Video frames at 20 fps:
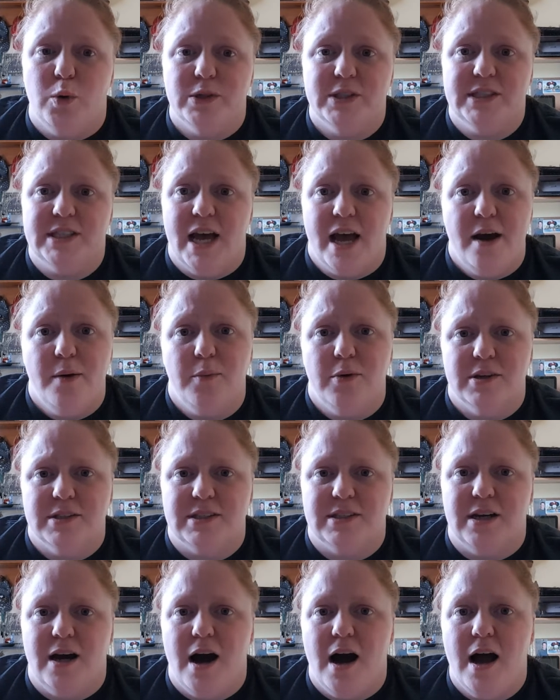whole set,
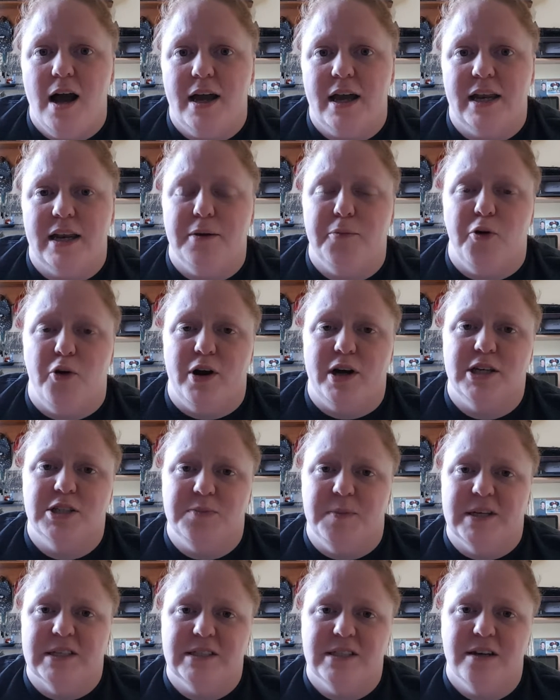was not any more
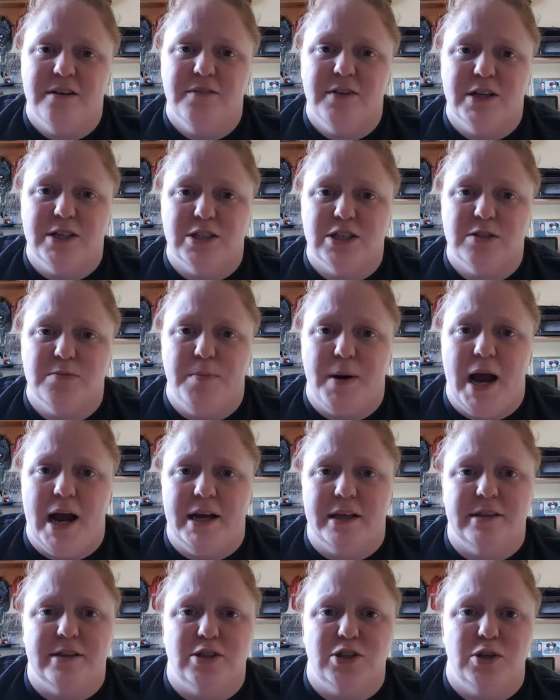expensive than just
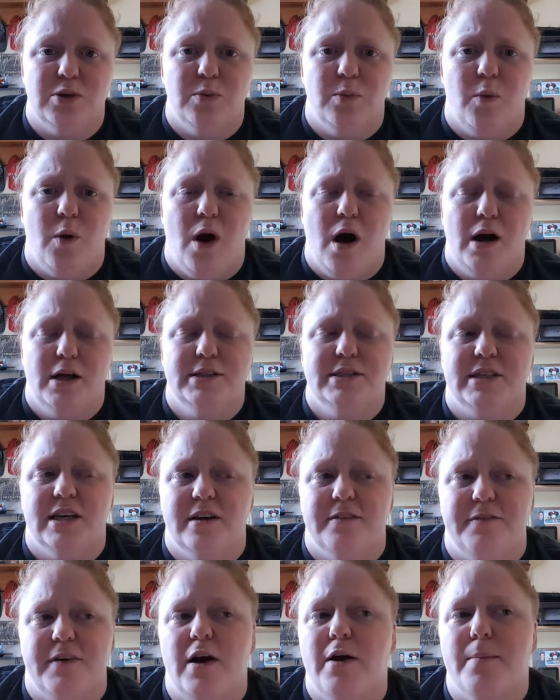buying the 2 wands,
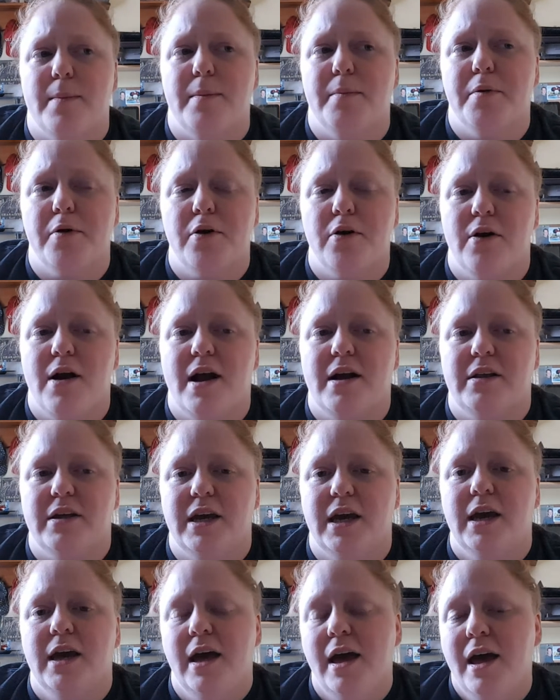if I remember
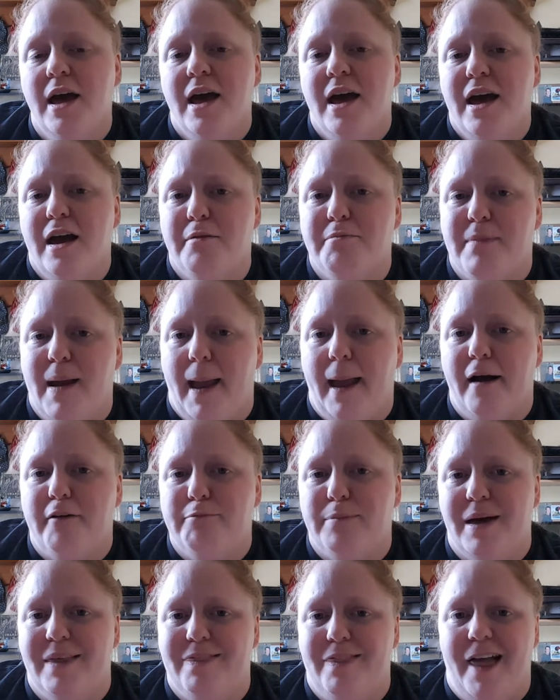correctly. It may
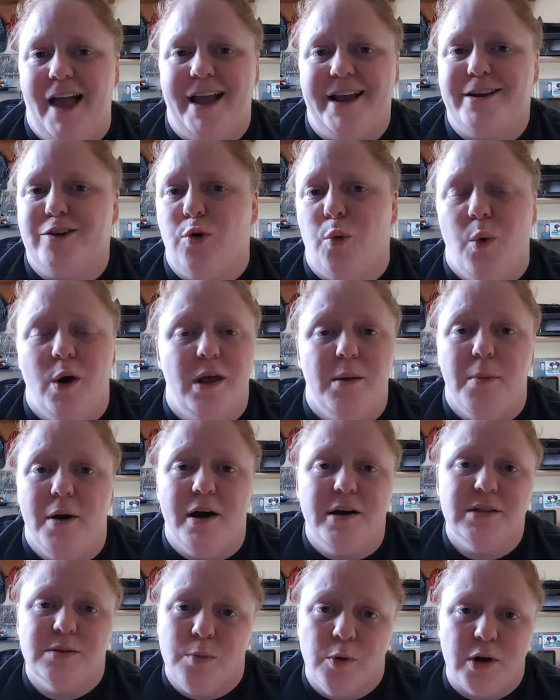have been like
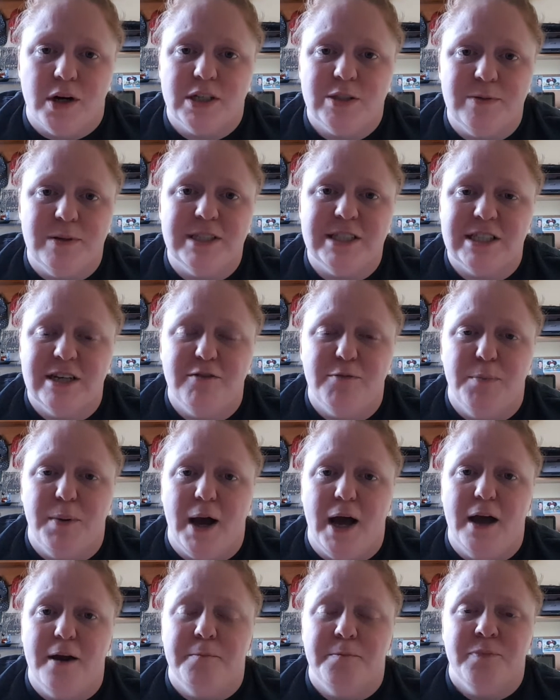$20 more expensive,
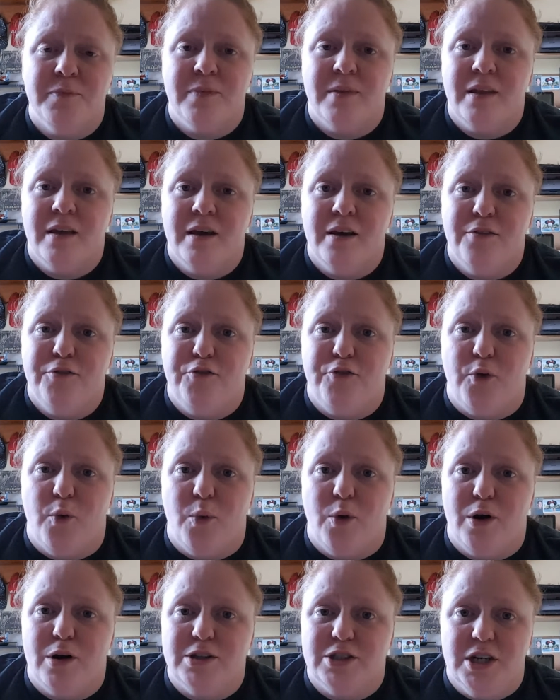but
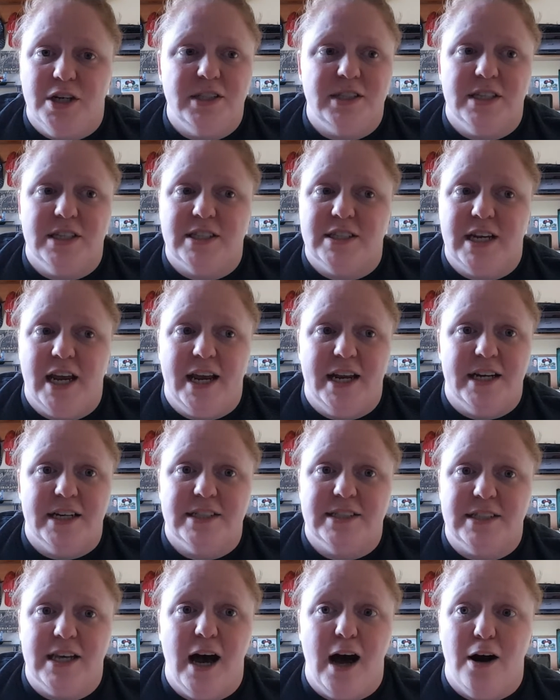for just the stand
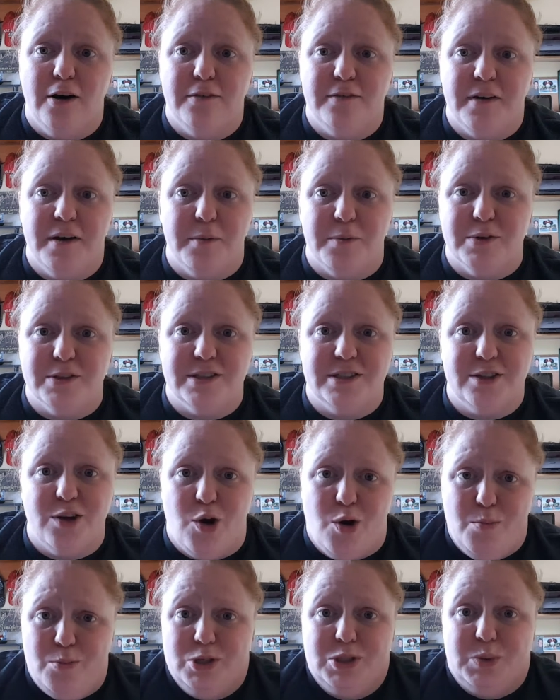itself, it was
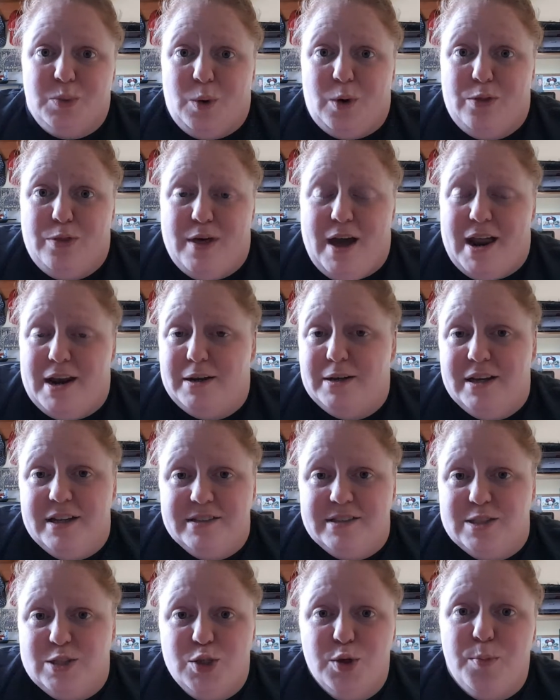almost worth that.
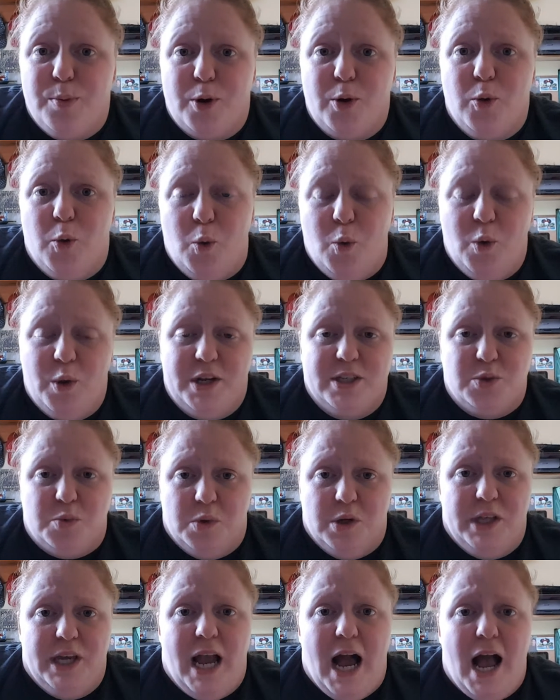It's super cool, and
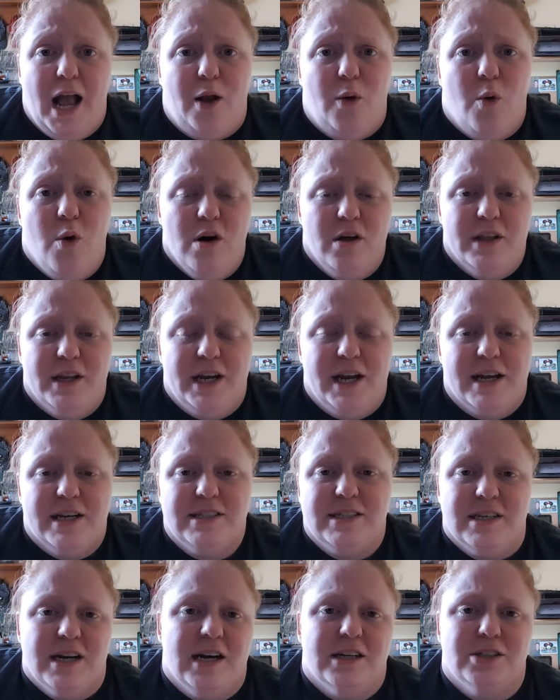it's really high quality.
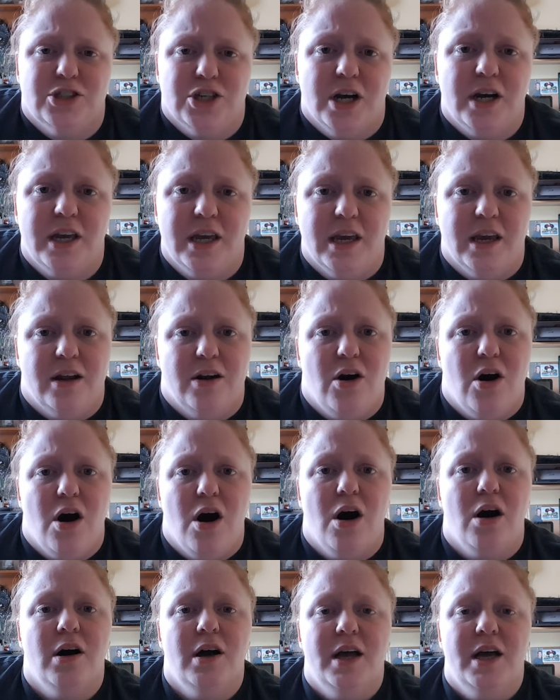It's not junky at
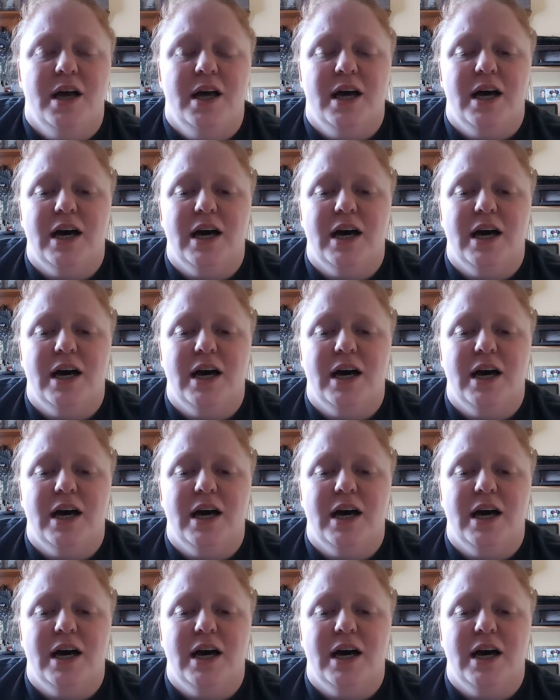all.